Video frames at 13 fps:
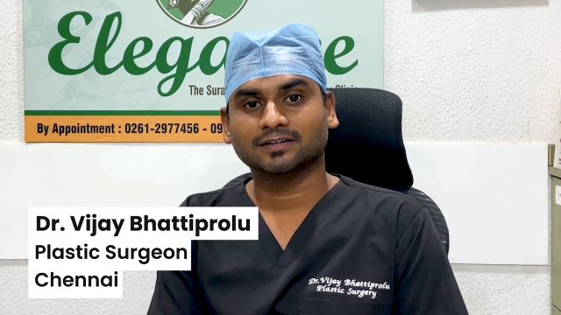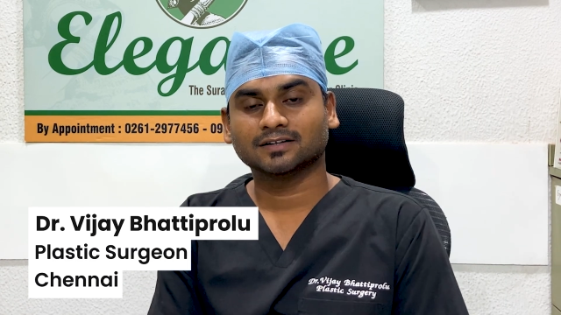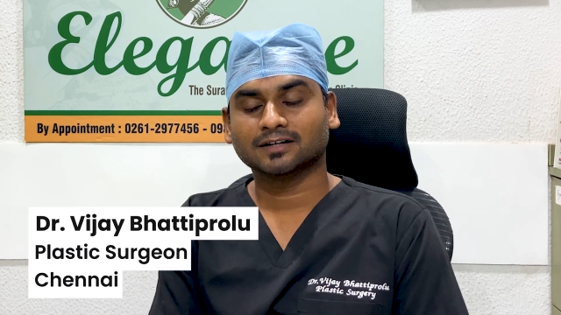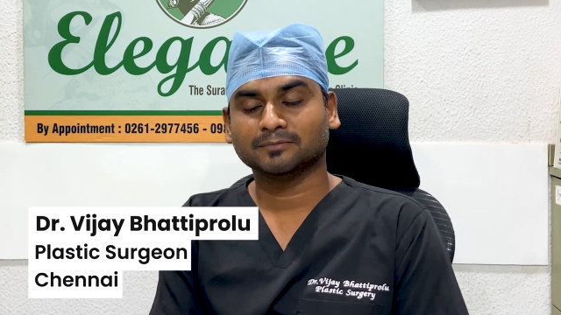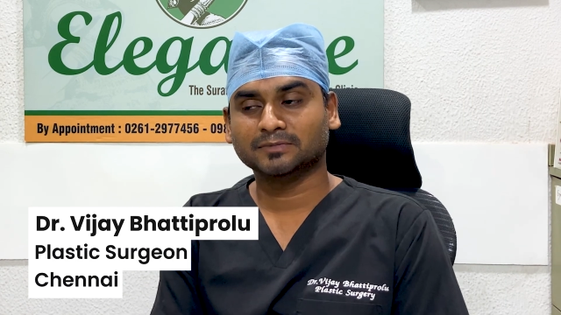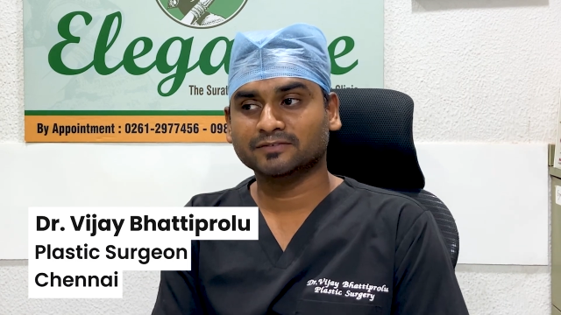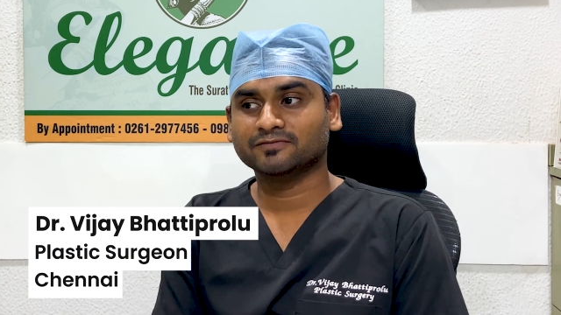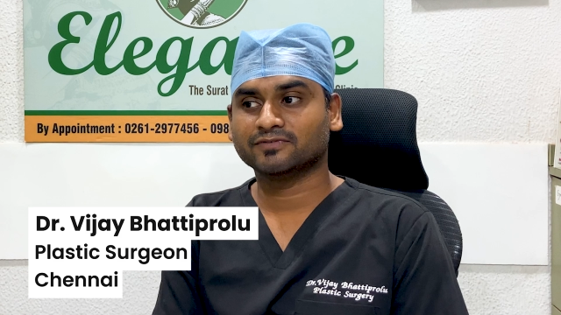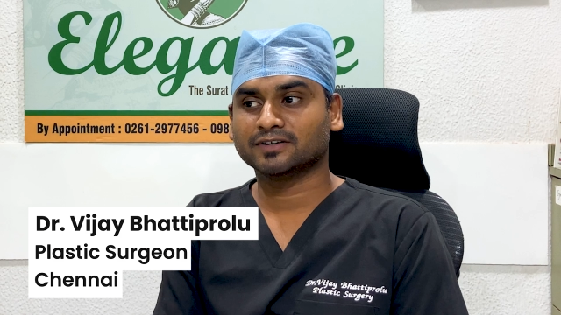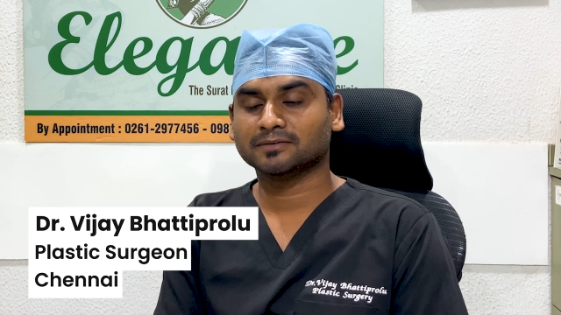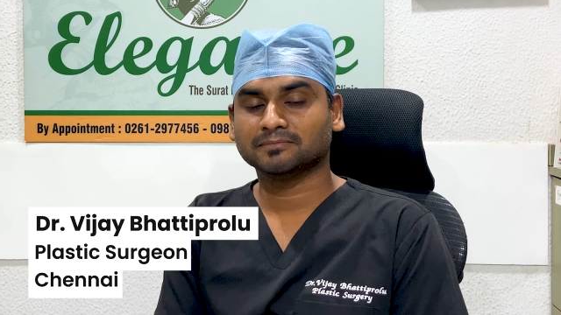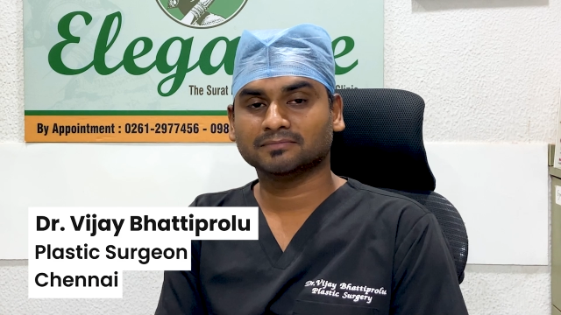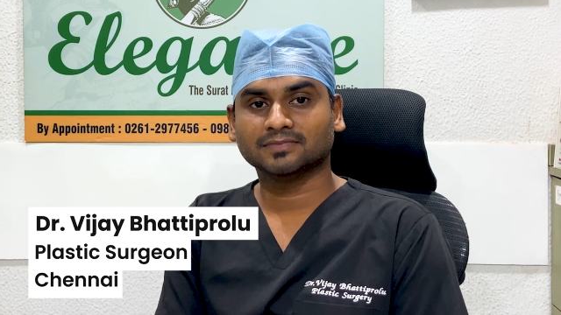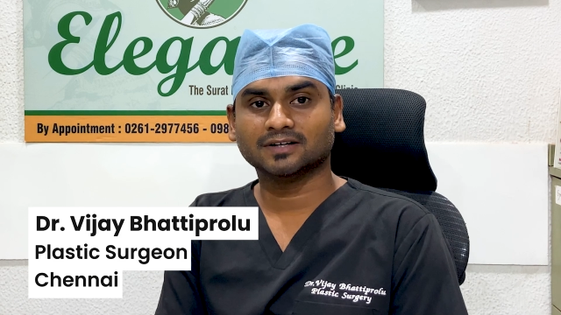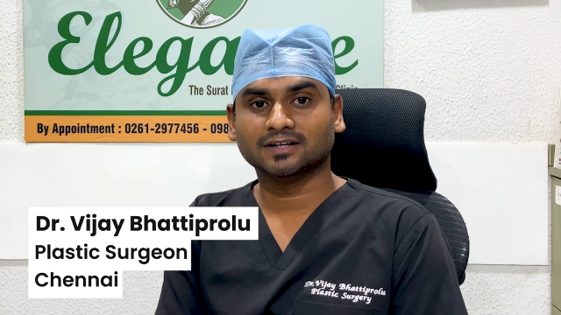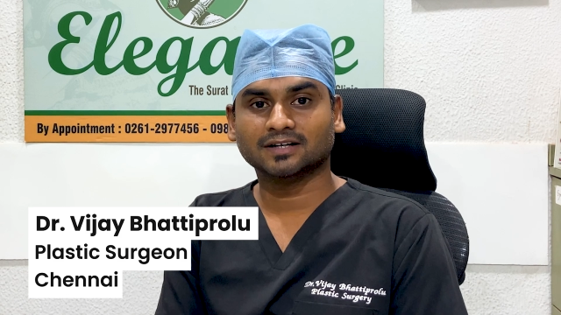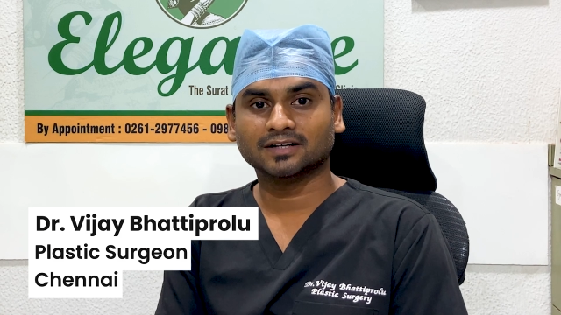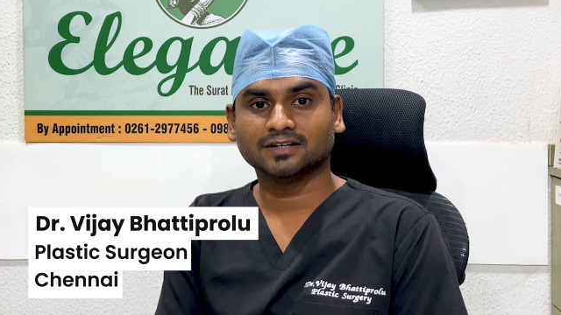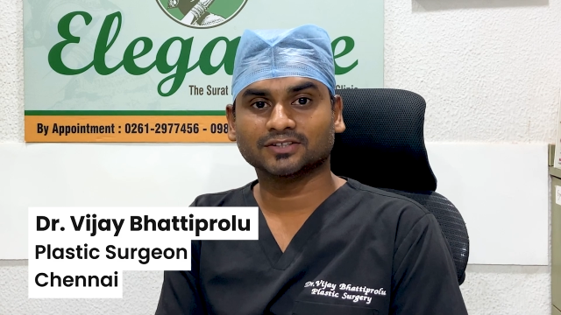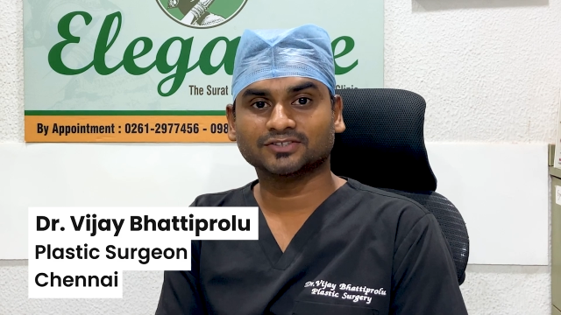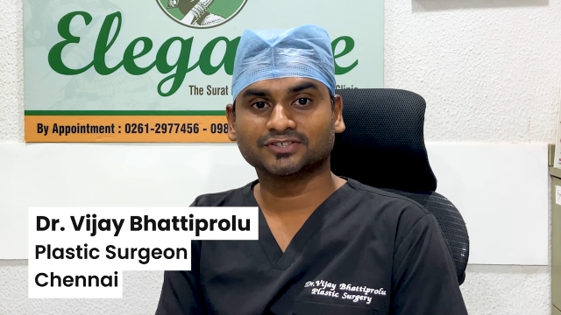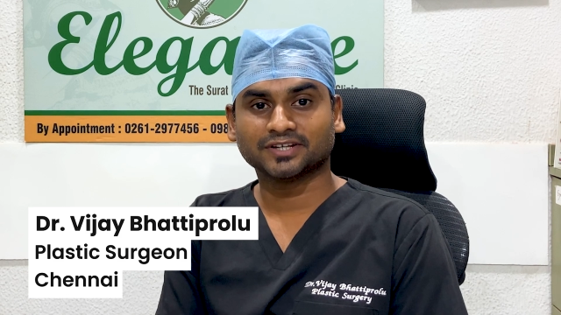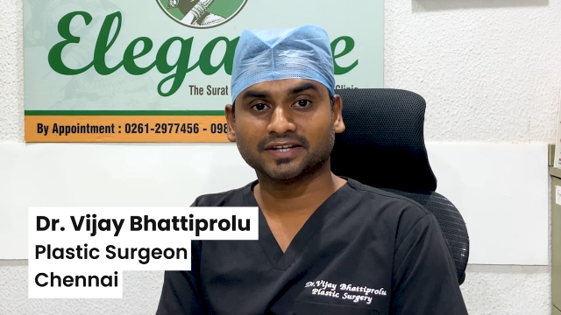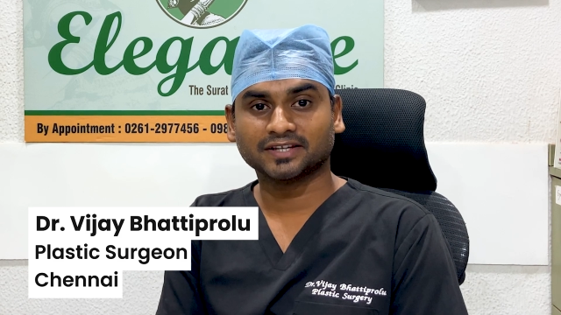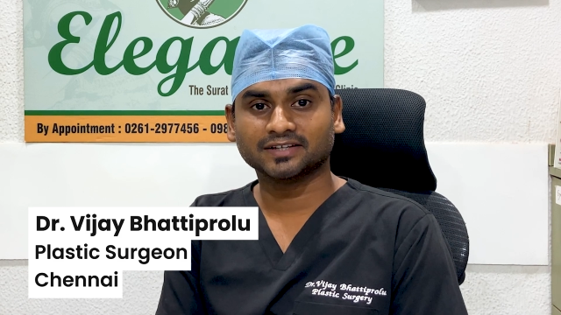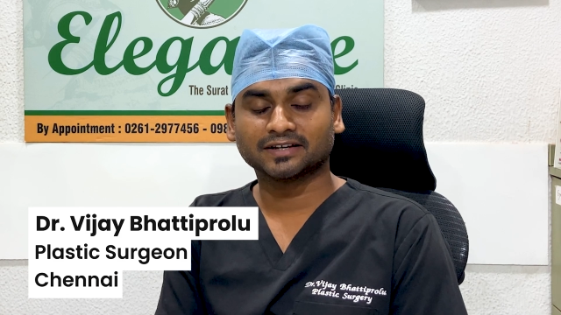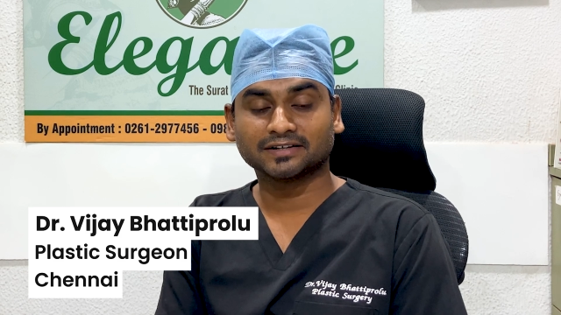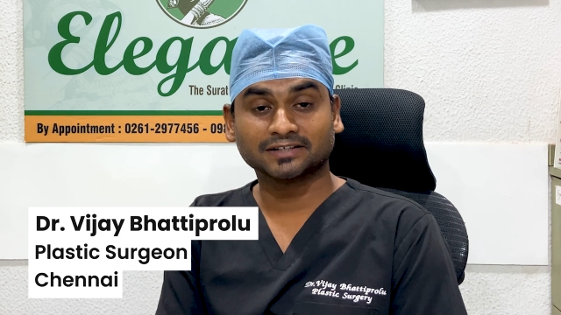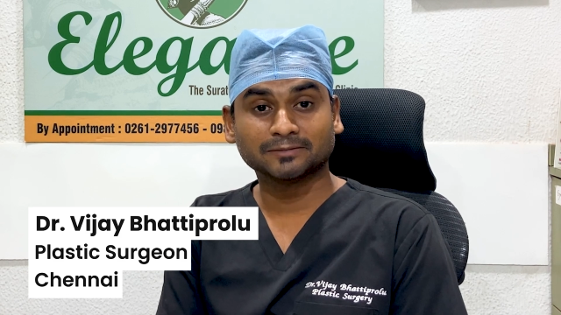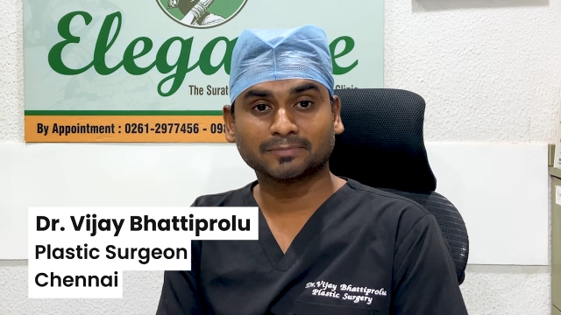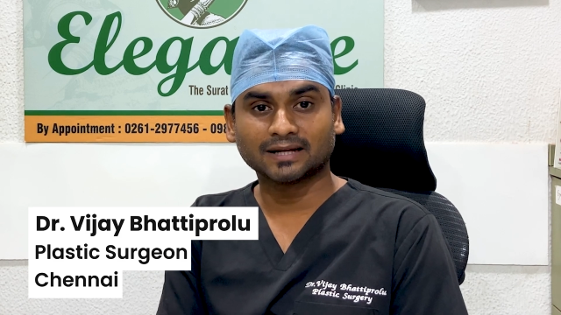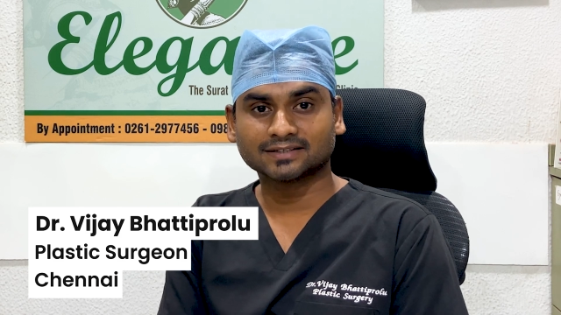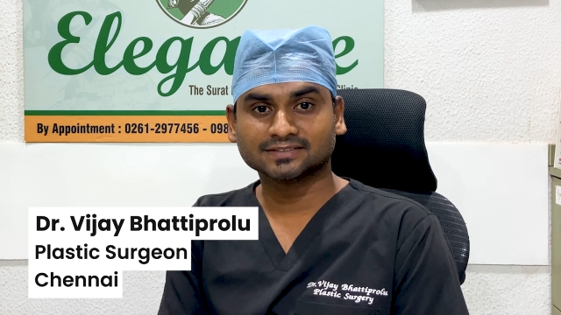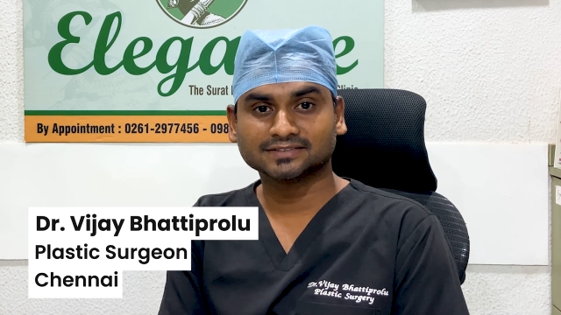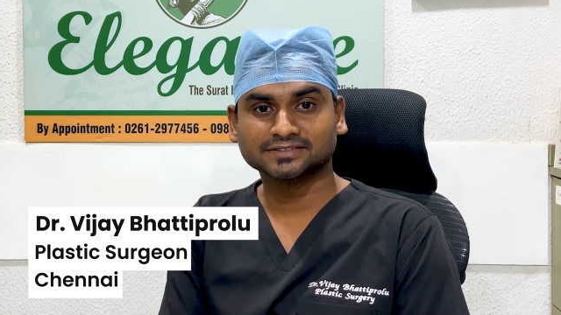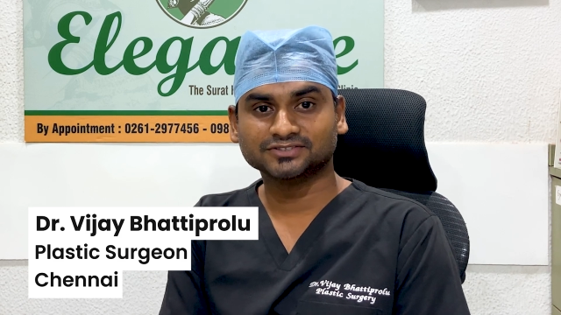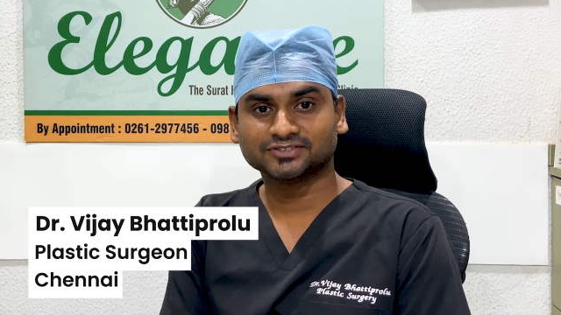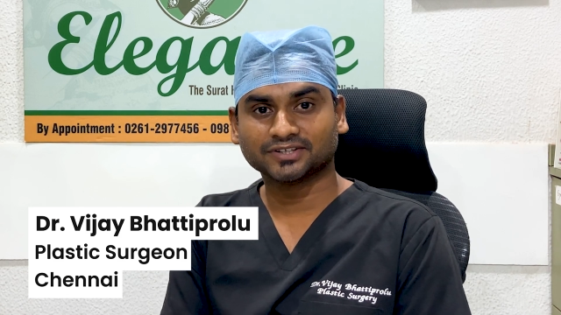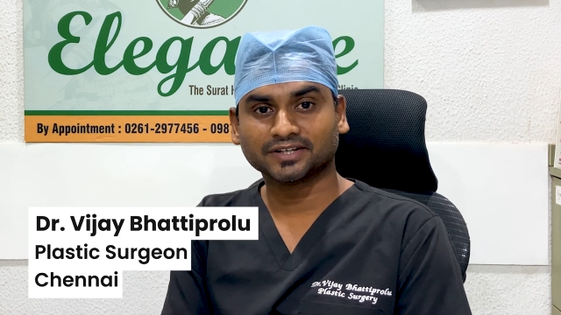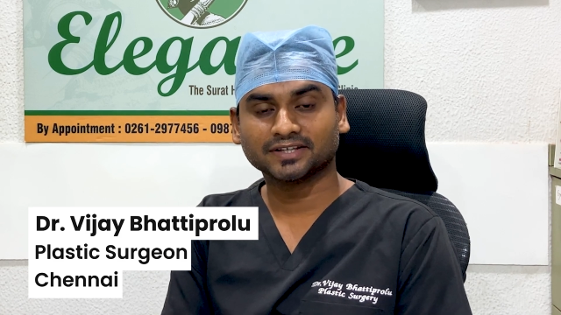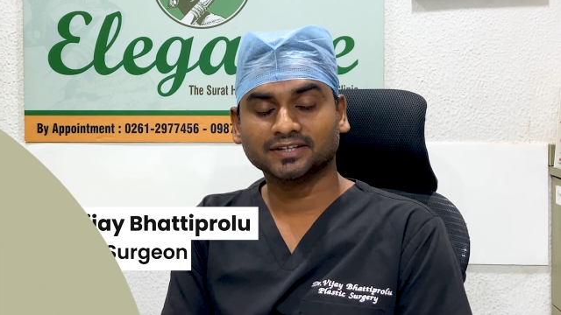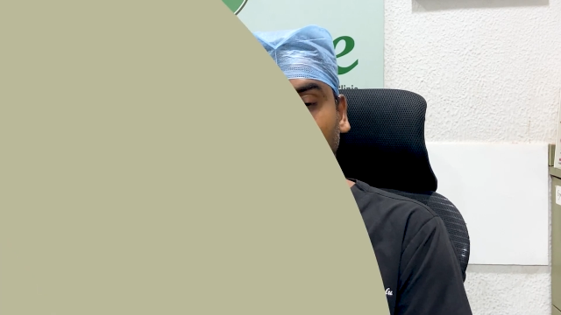coming from Chennai, currently practicing in Chennai.